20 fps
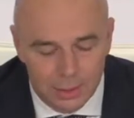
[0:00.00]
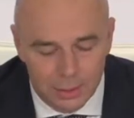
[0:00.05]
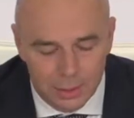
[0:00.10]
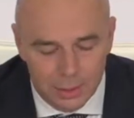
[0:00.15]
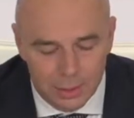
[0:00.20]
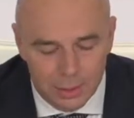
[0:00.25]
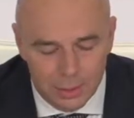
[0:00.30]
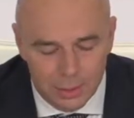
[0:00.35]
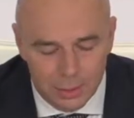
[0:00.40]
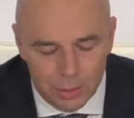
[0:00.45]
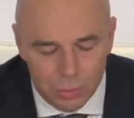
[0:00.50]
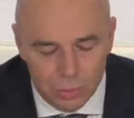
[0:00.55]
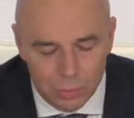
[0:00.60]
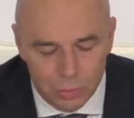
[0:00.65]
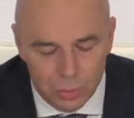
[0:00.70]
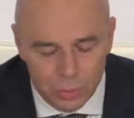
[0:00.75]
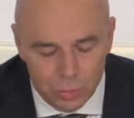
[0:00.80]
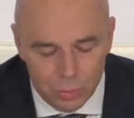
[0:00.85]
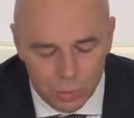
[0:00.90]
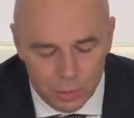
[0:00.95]
compare
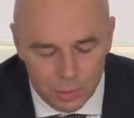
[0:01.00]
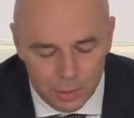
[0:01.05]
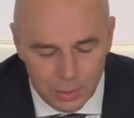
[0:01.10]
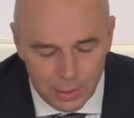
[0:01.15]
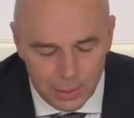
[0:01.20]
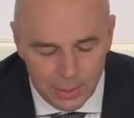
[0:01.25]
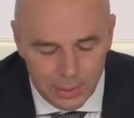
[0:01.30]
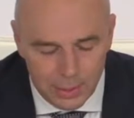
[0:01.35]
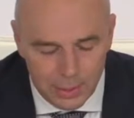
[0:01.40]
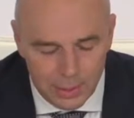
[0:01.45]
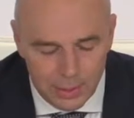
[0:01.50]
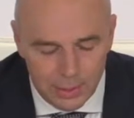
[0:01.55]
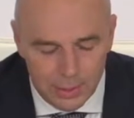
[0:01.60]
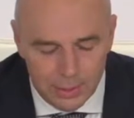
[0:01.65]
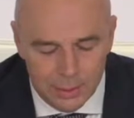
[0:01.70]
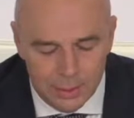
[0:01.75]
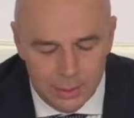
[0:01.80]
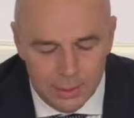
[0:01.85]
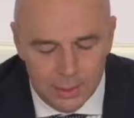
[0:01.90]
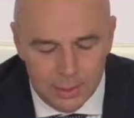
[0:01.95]
it and
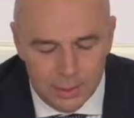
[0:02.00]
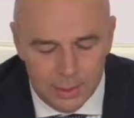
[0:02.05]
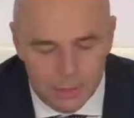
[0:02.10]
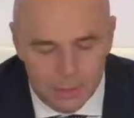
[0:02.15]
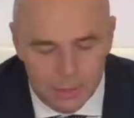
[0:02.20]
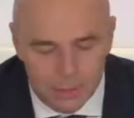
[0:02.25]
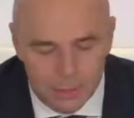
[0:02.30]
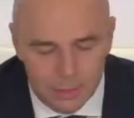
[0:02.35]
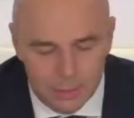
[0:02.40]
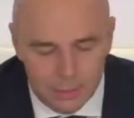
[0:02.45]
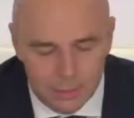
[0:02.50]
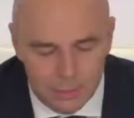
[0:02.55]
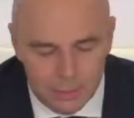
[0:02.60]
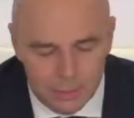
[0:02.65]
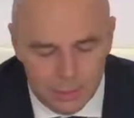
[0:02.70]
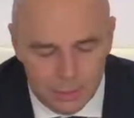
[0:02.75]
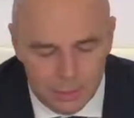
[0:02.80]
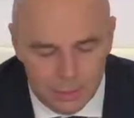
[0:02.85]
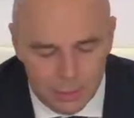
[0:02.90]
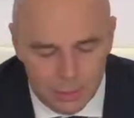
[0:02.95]
we'll have a look
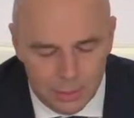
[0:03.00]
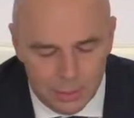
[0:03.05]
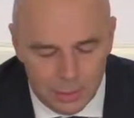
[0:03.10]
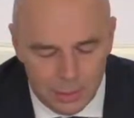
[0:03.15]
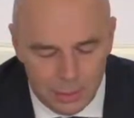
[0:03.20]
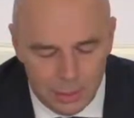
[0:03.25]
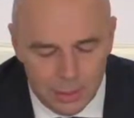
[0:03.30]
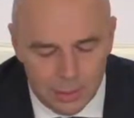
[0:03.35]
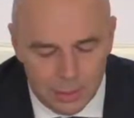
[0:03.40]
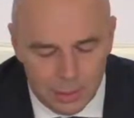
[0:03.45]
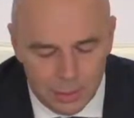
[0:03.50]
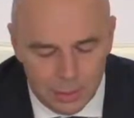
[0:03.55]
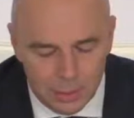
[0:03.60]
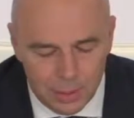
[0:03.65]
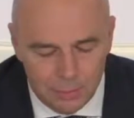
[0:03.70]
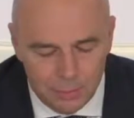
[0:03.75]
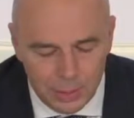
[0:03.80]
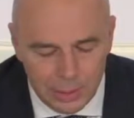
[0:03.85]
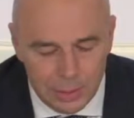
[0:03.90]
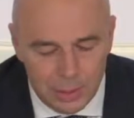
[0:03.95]
on the
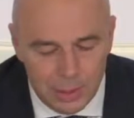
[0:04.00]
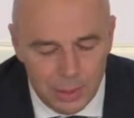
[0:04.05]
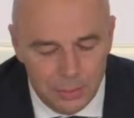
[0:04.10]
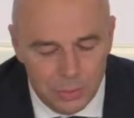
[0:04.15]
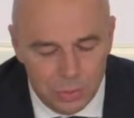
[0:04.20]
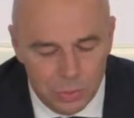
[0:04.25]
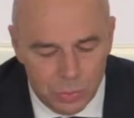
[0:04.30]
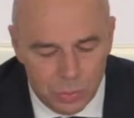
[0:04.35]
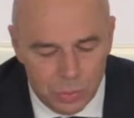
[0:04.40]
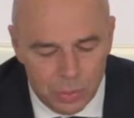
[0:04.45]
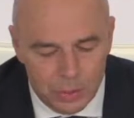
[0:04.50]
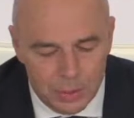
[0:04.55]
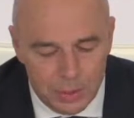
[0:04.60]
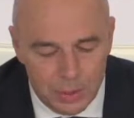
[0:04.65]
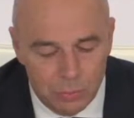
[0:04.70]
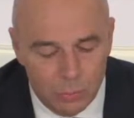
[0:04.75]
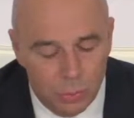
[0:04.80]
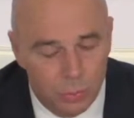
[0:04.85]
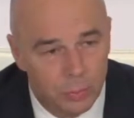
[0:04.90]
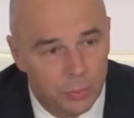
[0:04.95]
expenditure part
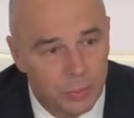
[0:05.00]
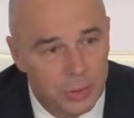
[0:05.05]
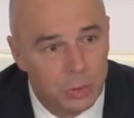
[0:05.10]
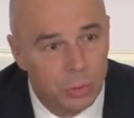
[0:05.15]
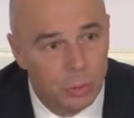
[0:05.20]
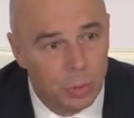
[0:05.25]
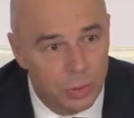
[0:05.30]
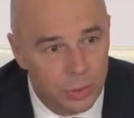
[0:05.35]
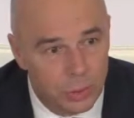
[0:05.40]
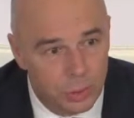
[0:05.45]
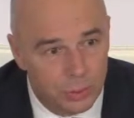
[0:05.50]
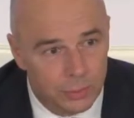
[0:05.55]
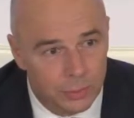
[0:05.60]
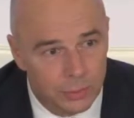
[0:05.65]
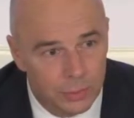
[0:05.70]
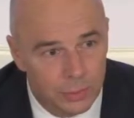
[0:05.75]
for current year,